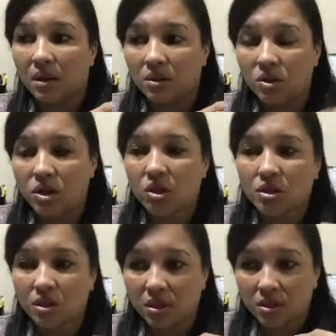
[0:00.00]

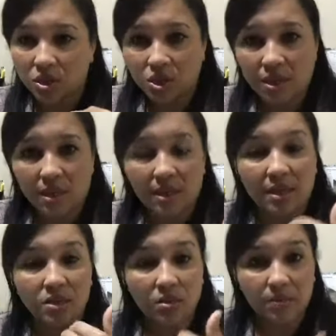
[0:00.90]
just check
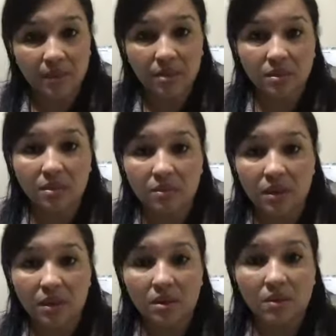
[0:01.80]
in your personal
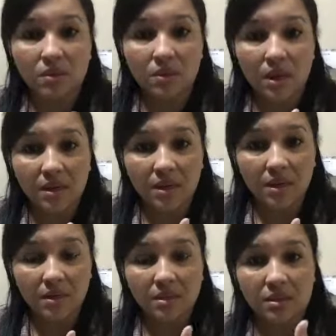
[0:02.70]
way what it
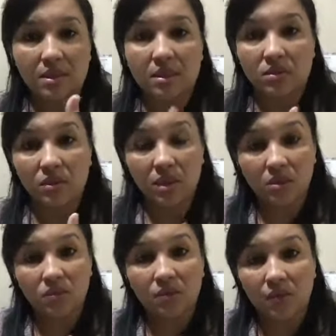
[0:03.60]
is that you need
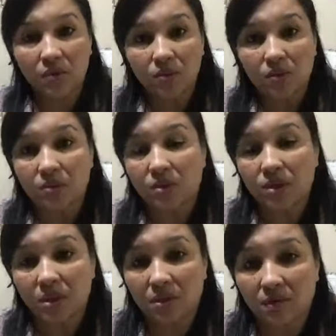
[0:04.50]
to focus on
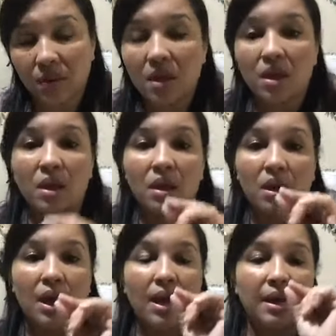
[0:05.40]
yourself.
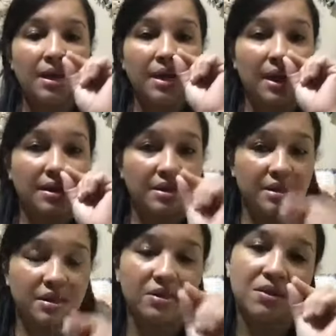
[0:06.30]
I can
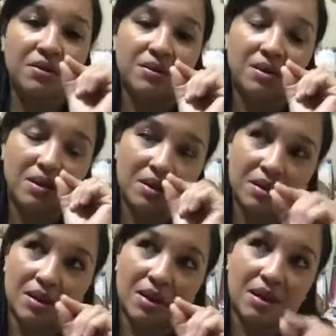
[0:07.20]
guarantee
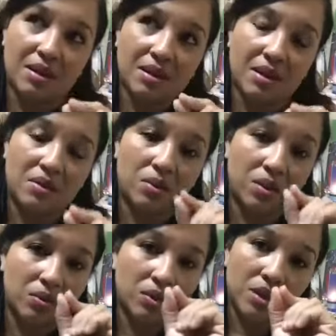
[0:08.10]
you when
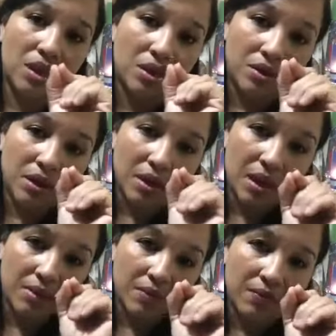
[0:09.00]
you start learning
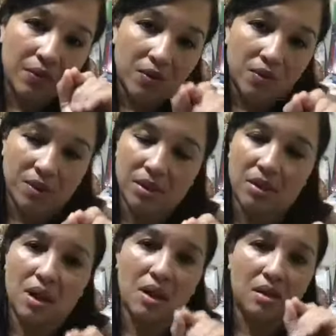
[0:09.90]
and focusing
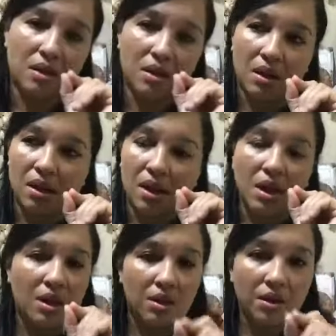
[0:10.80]
and
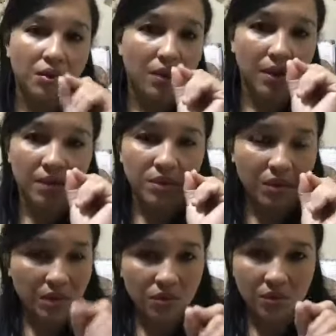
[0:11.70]
learning whatever you
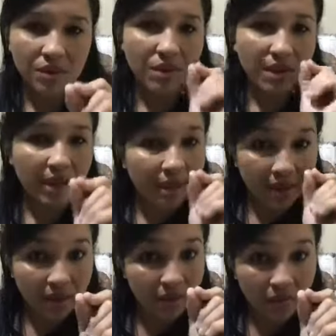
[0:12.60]
need to learn in that
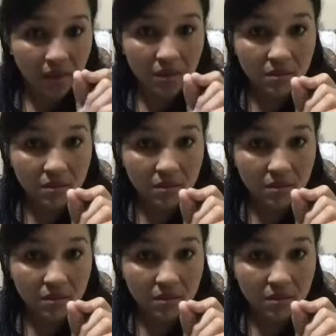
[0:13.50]
area,